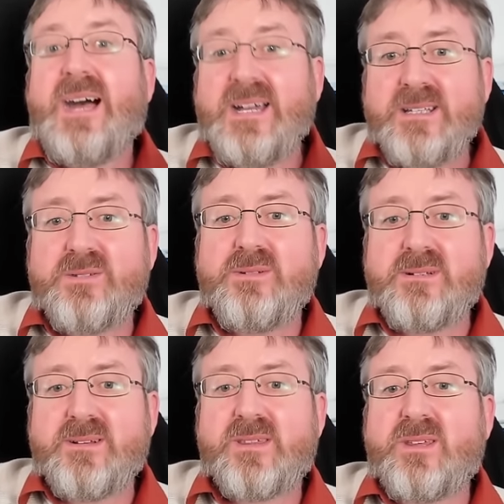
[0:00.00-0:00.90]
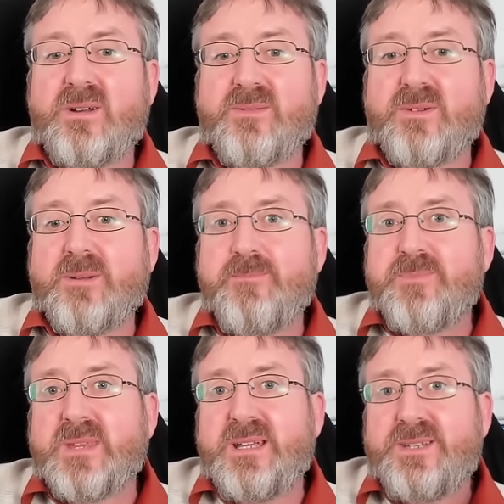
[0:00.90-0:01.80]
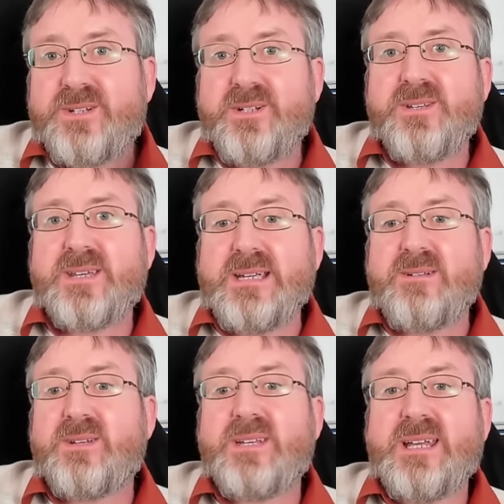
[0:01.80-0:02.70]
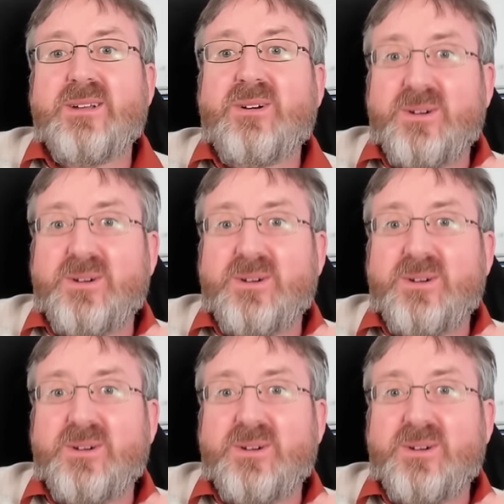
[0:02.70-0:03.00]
As we'll discover, it turns out that